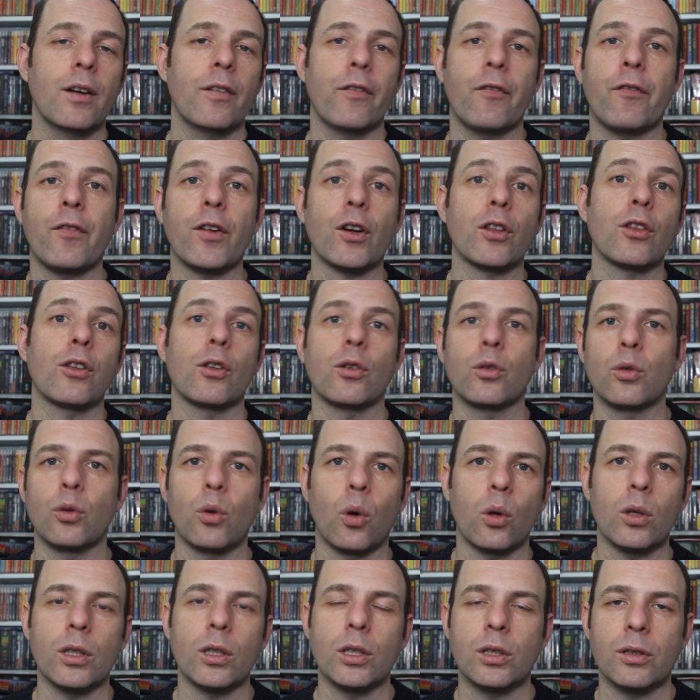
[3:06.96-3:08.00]
further
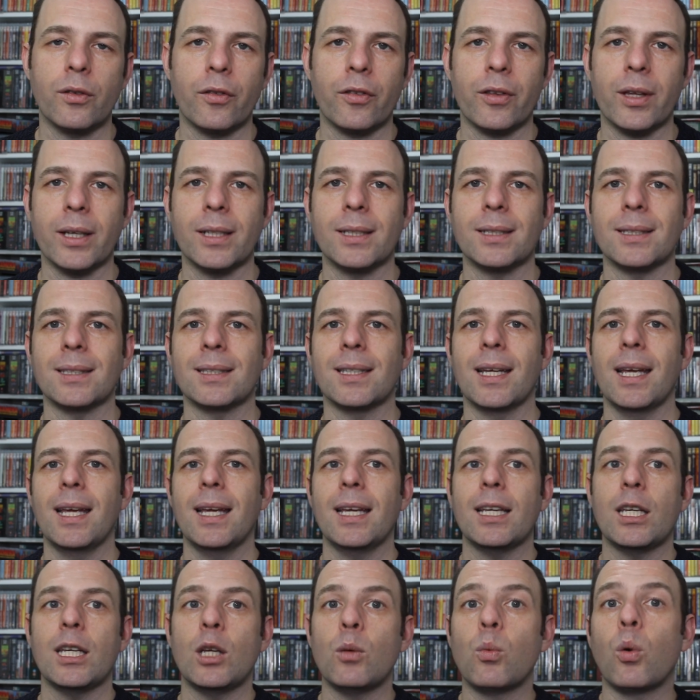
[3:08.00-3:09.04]
knowledge of things.
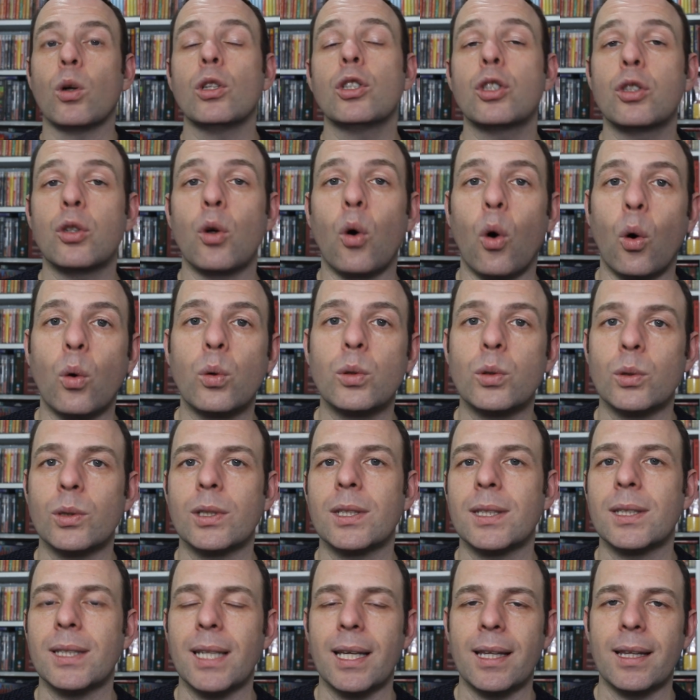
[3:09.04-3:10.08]
He wants to also
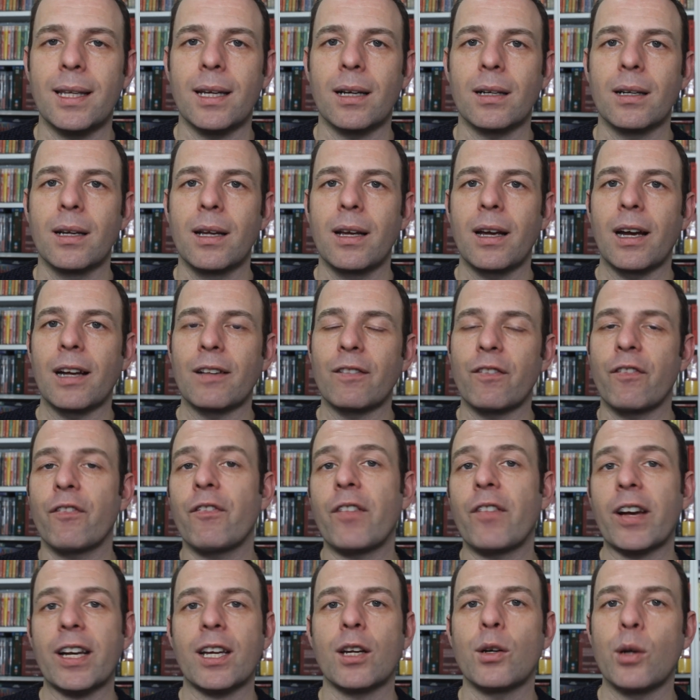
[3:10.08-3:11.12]
stay there and
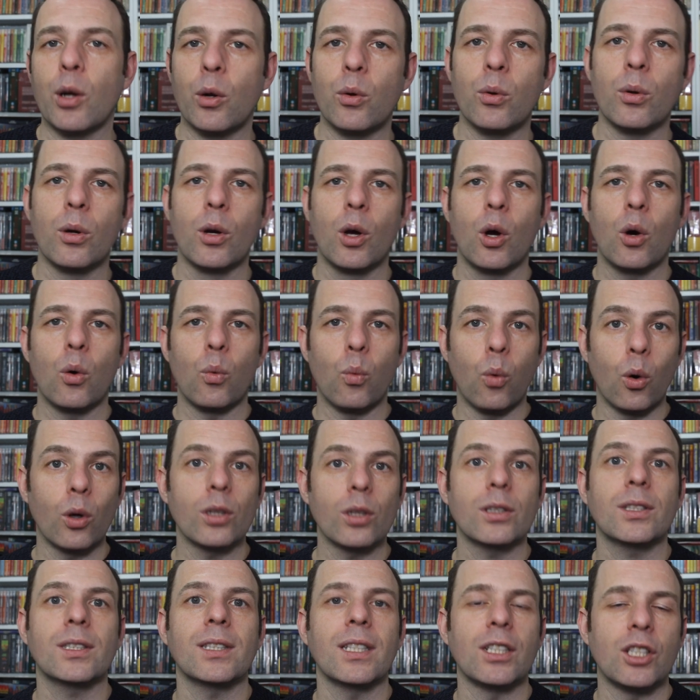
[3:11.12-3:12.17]
figure out
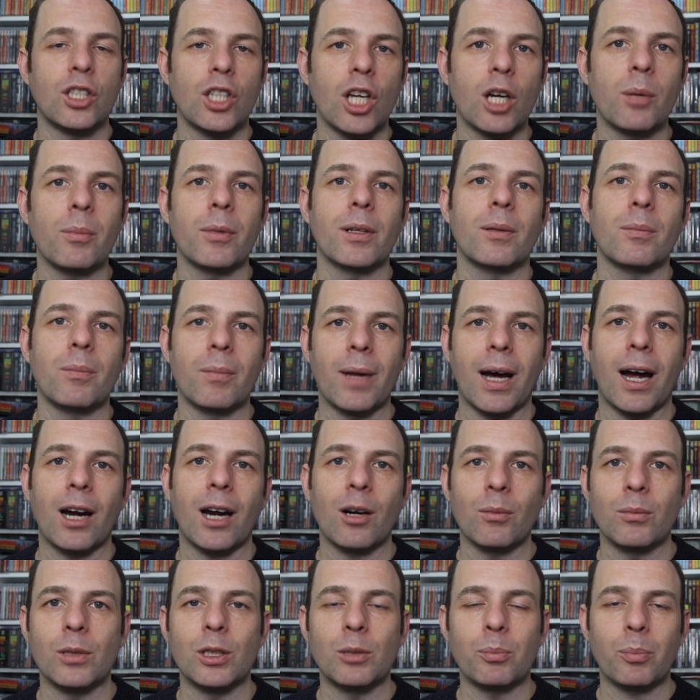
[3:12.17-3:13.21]
what's the German
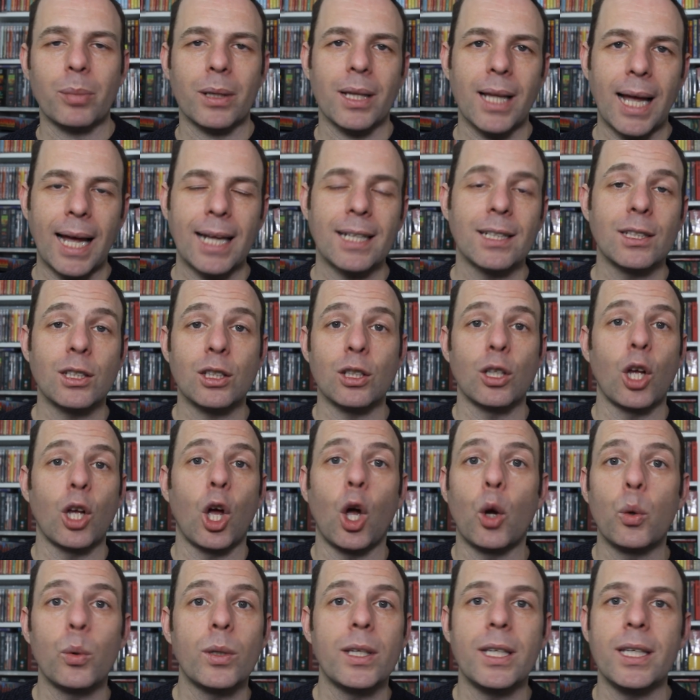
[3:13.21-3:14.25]
army's plans and
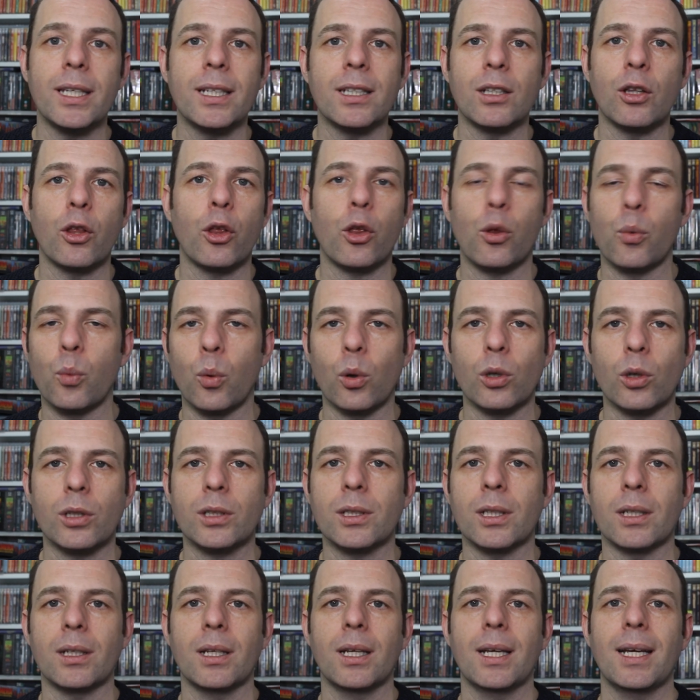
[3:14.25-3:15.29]
how he can thwart
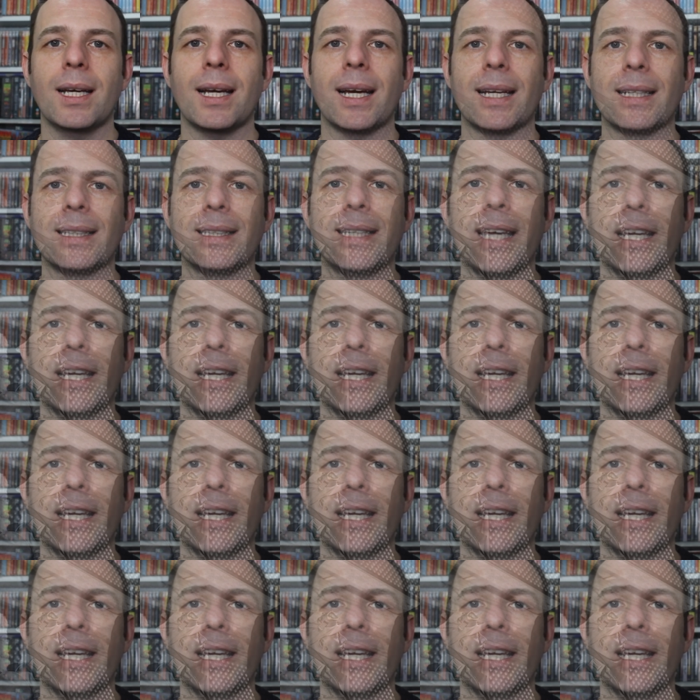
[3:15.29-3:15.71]
it and